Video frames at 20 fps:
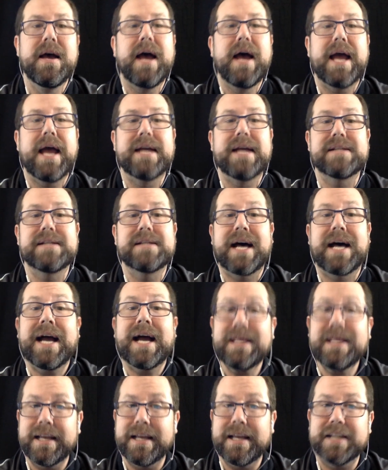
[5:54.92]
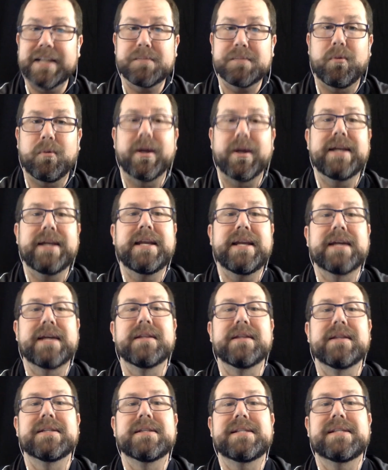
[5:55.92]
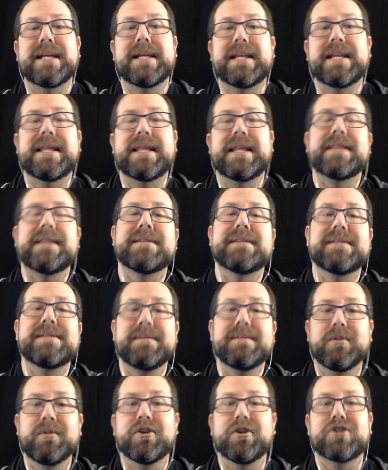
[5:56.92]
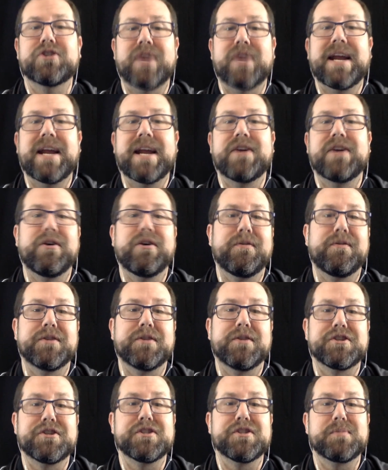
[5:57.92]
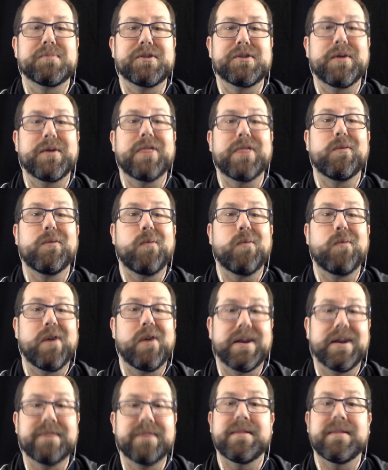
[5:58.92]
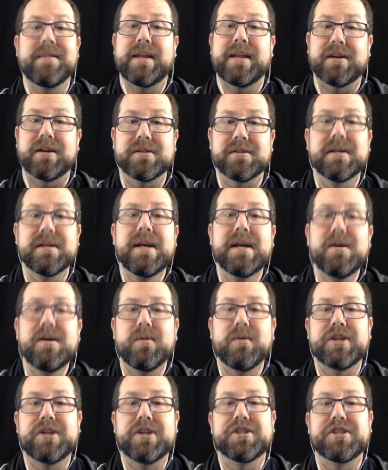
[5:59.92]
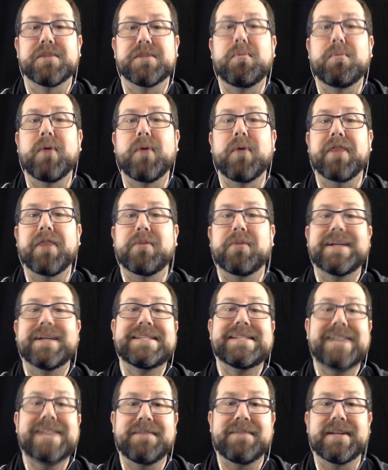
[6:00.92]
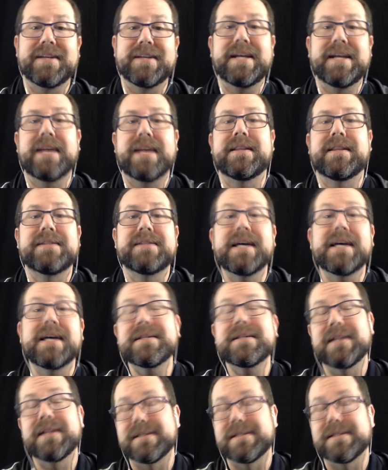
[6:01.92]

And to highlight its point, Nikola stated that the similar drag coefficients between the One, theirs, which is a 0.37, and the Tesla